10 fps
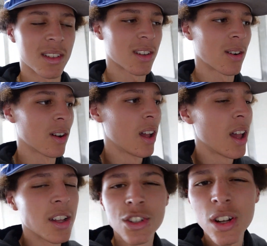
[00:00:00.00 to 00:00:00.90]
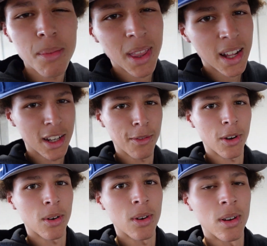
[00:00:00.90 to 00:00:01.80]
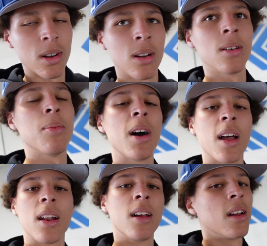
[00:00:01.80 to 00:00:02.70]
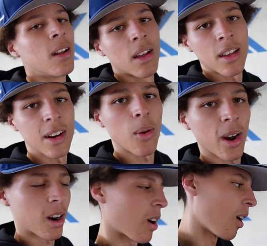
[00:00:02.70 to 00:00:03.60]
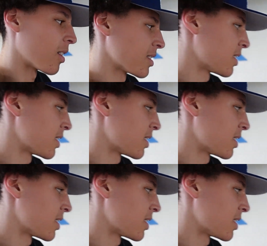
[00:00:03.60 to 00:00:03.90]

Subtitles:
So shouldn't be that difficult, but you know, working on cars,